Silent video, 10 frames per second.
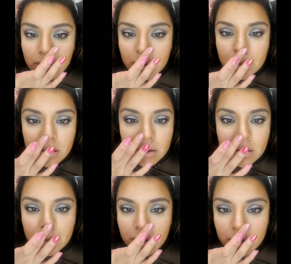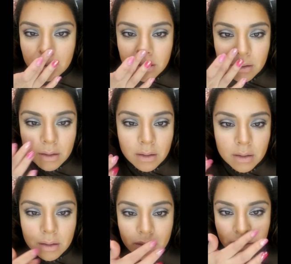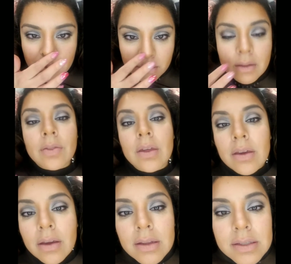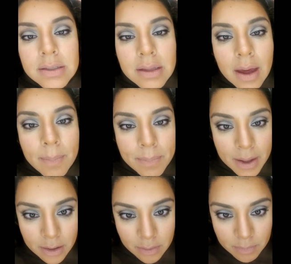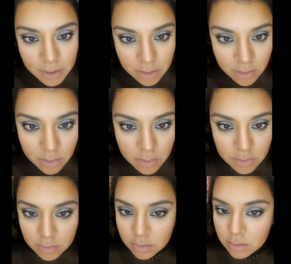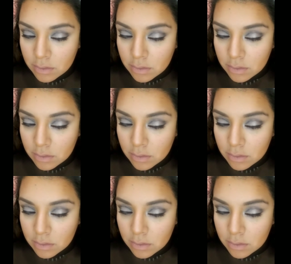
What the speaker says: here. So I think you can see that better in my nose.